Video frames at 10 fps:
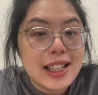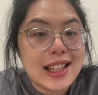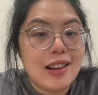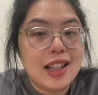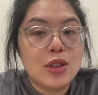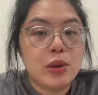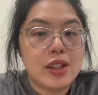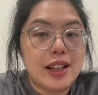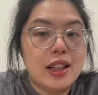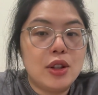that are
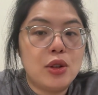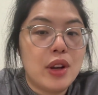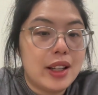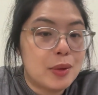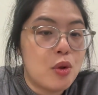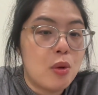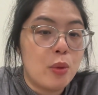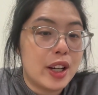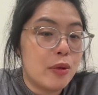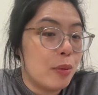interested to explore
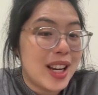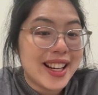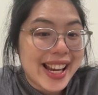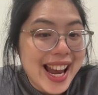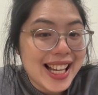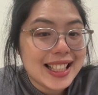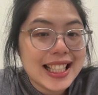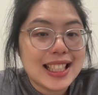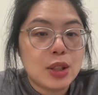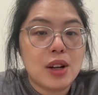working with me again
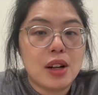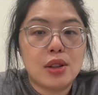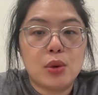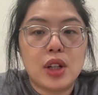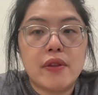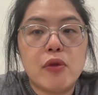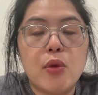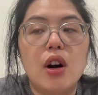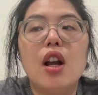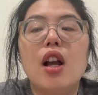in
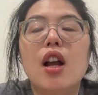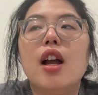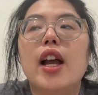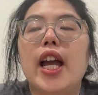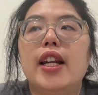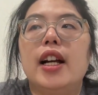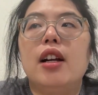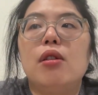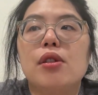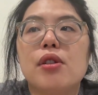2024. And I
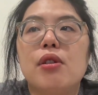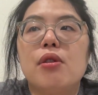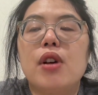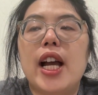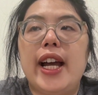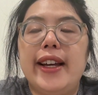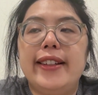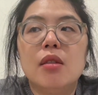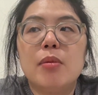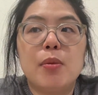also
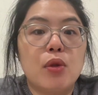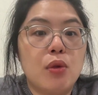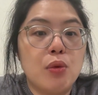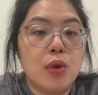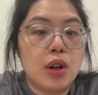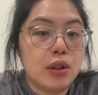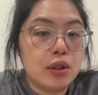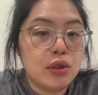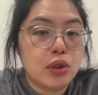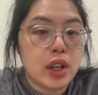had people who
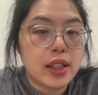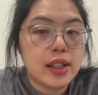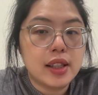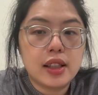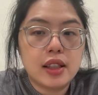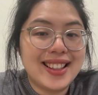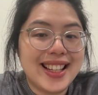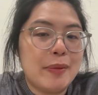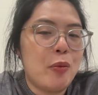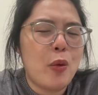were just
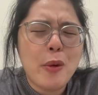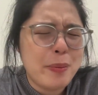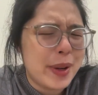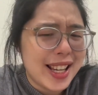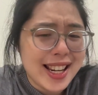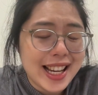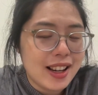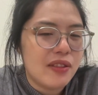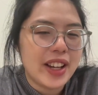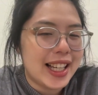at the very beginning
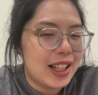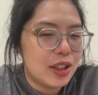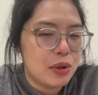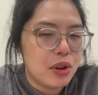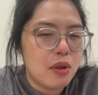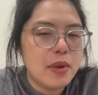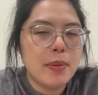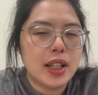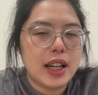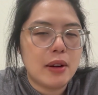of getting to know me,
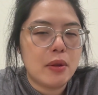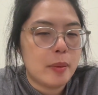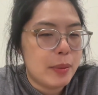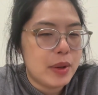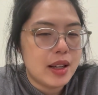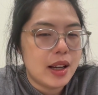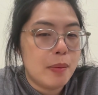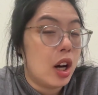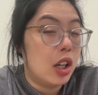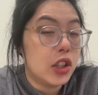but might be a
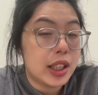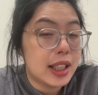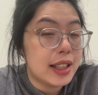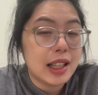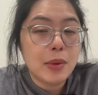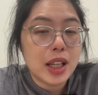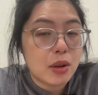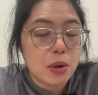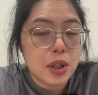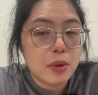project that's coming in
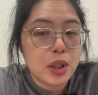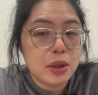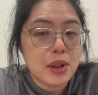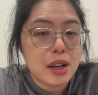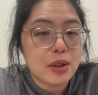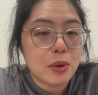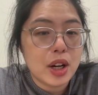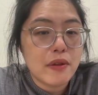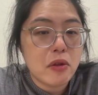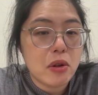Q1
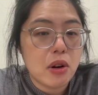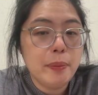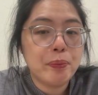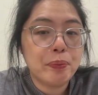2024.